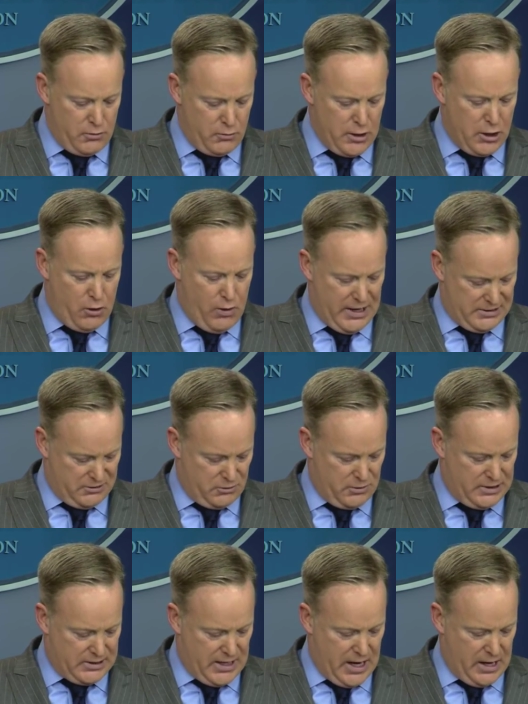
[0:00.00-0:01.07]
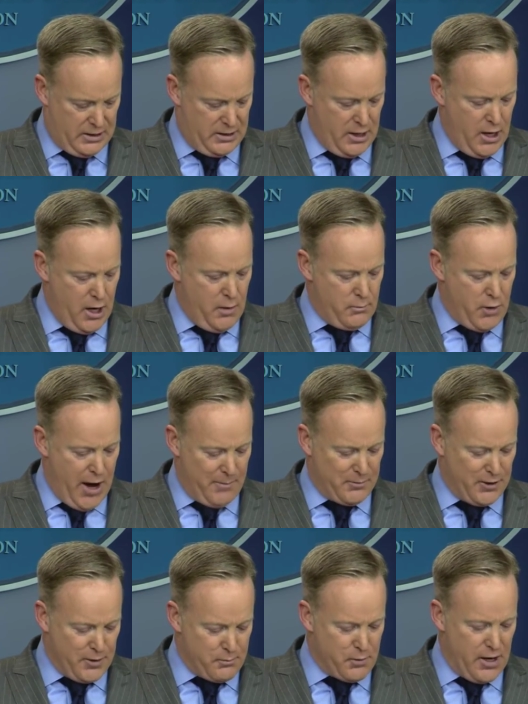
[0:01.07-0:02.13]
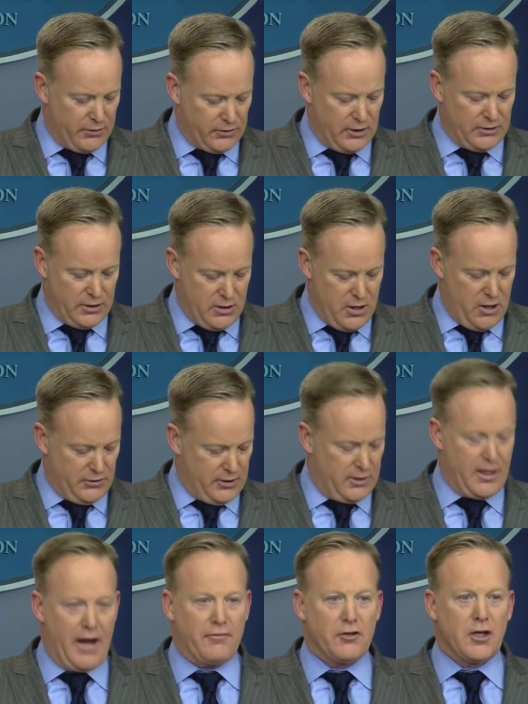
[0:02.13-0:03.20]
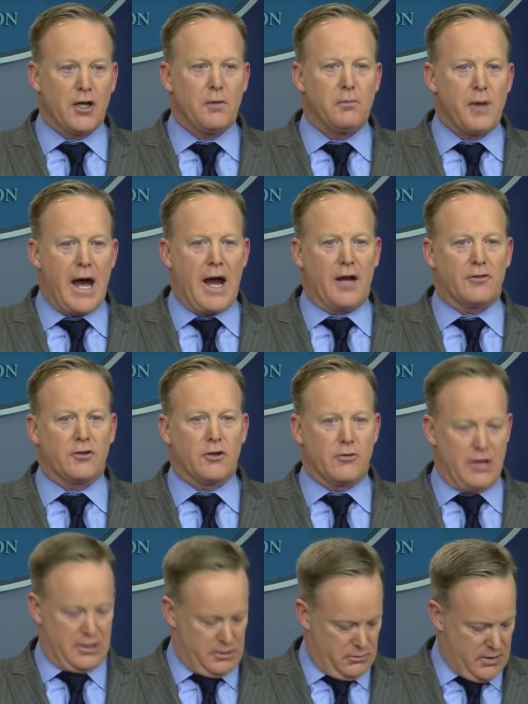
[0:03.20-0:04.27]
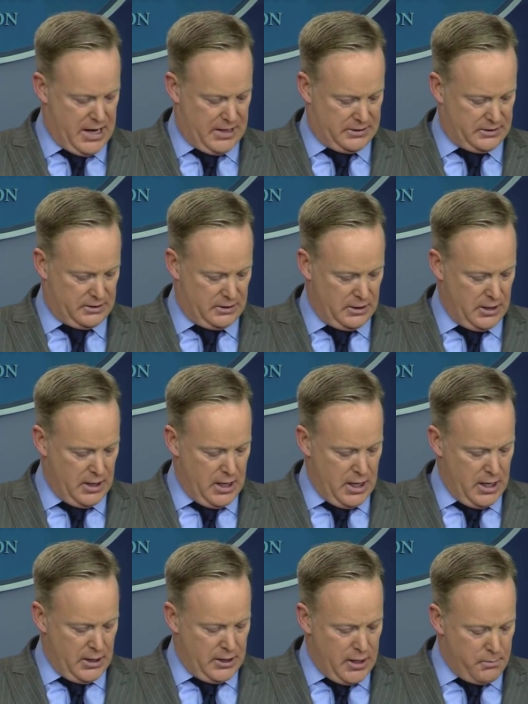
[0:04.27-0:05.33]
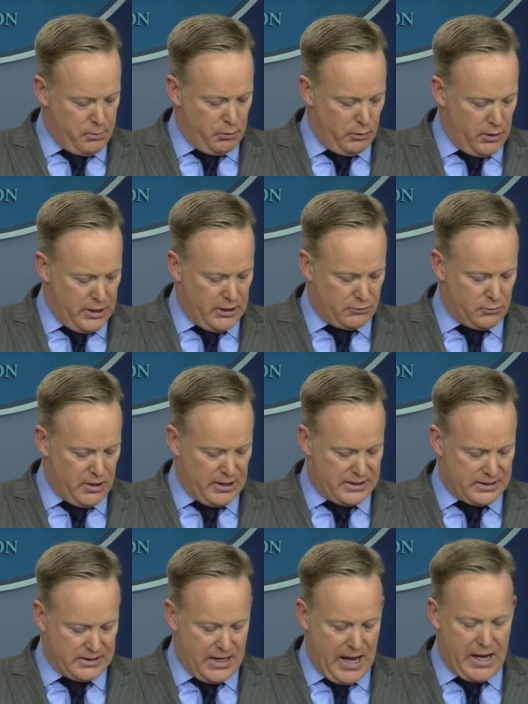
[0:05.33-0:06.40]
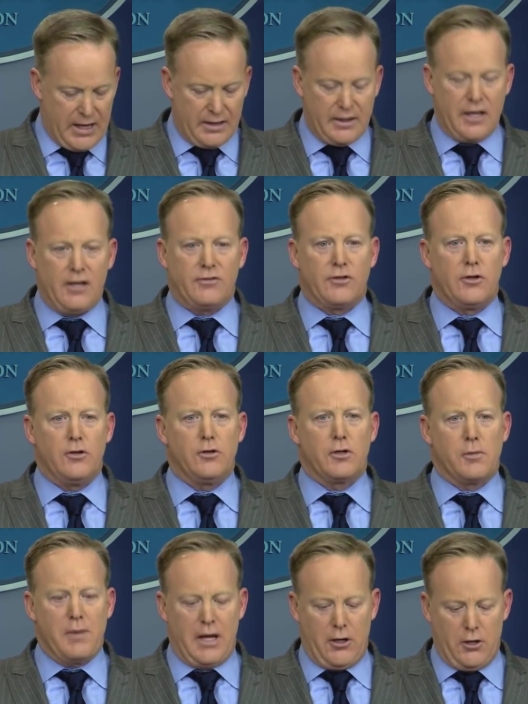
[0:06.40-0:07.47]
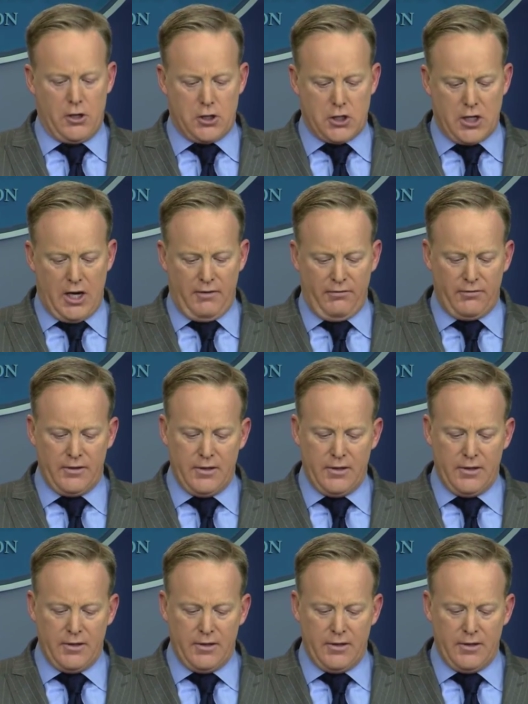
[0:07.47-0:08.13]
requests to attend, prompting the president to note that he'll have to come back to greet the rest. The employees were ecstatic that he's the new commander in chief,